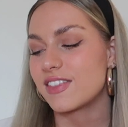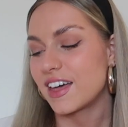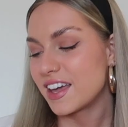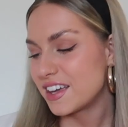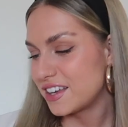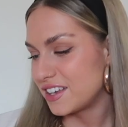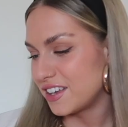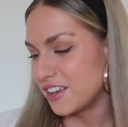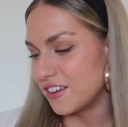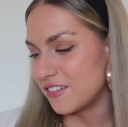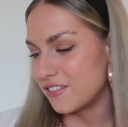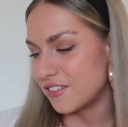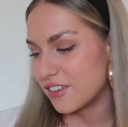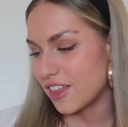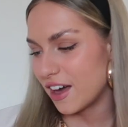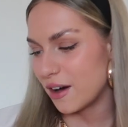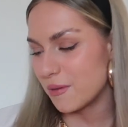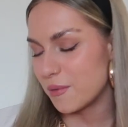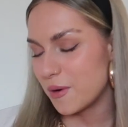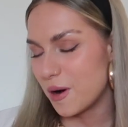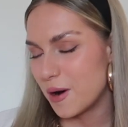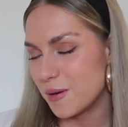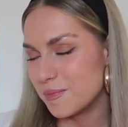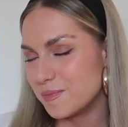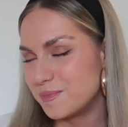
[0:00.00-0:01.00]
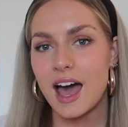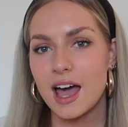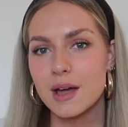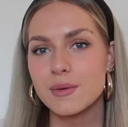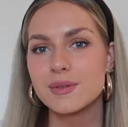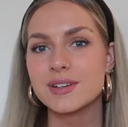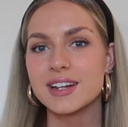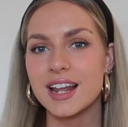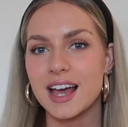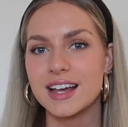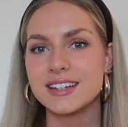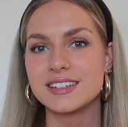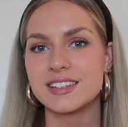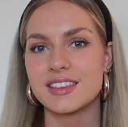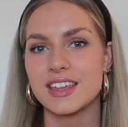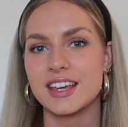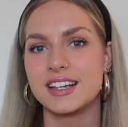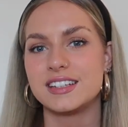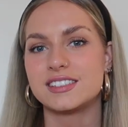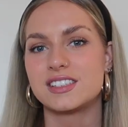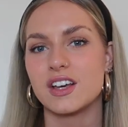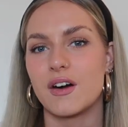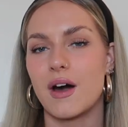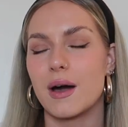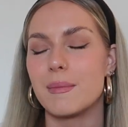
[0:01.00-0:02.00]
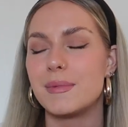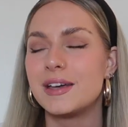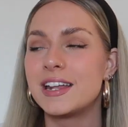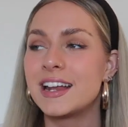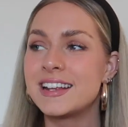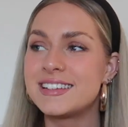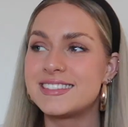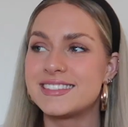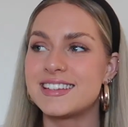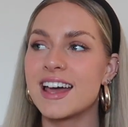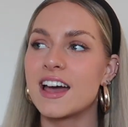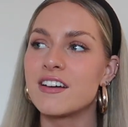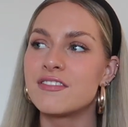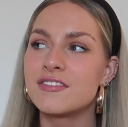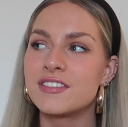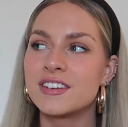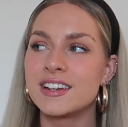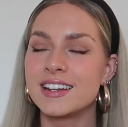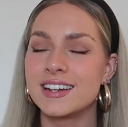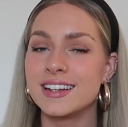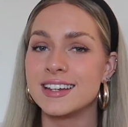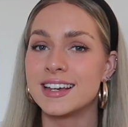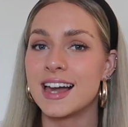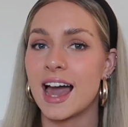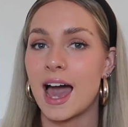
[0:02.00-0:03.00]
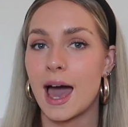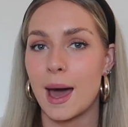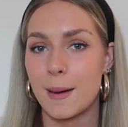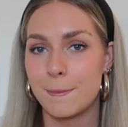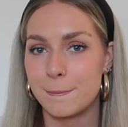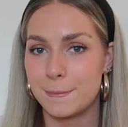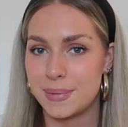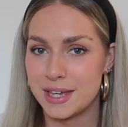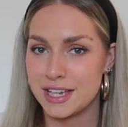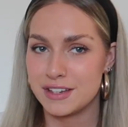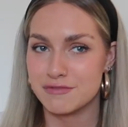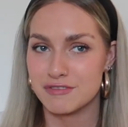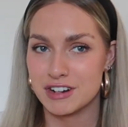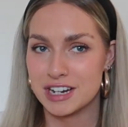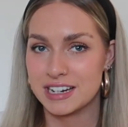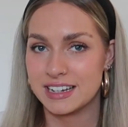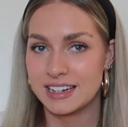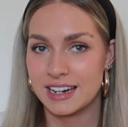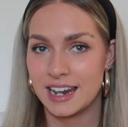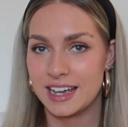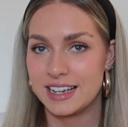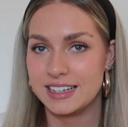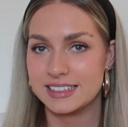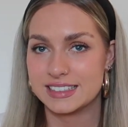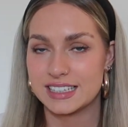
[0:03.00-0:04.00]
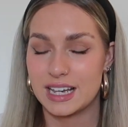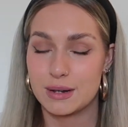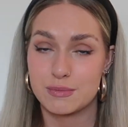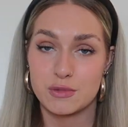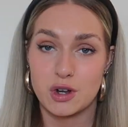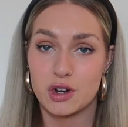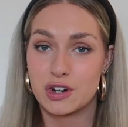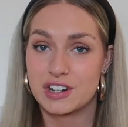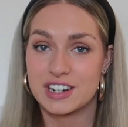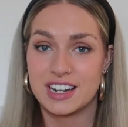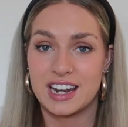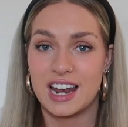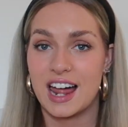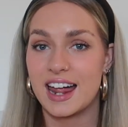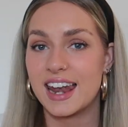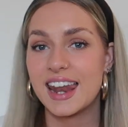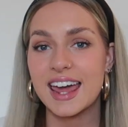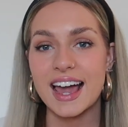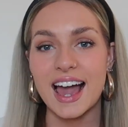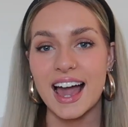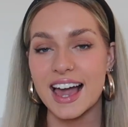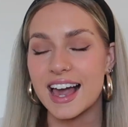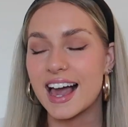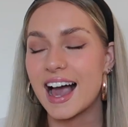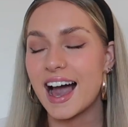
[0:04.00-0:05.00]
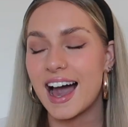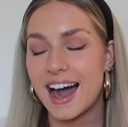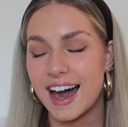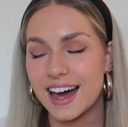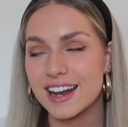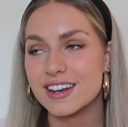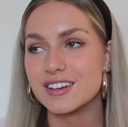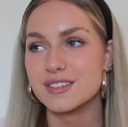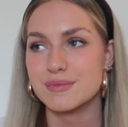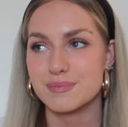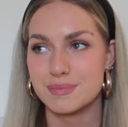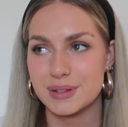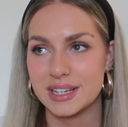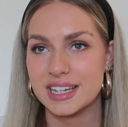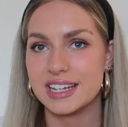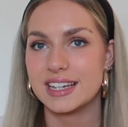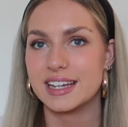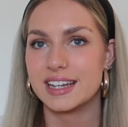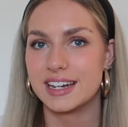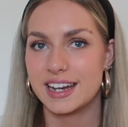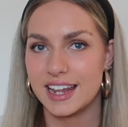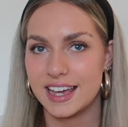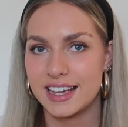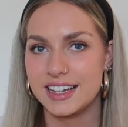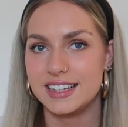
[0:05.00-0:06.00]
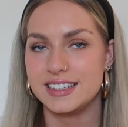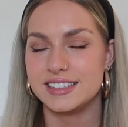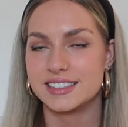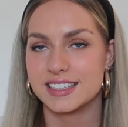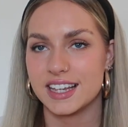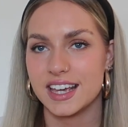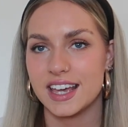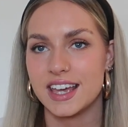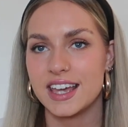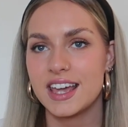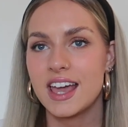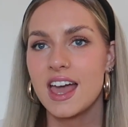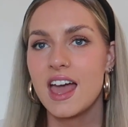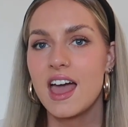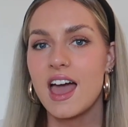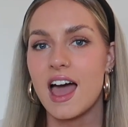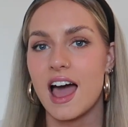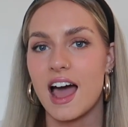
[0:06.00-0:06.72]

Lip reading: Thank you for that one. I would like to think so. I mean, I definitely can be really lazy, I'm not gonna lie. Like, I can be lazy.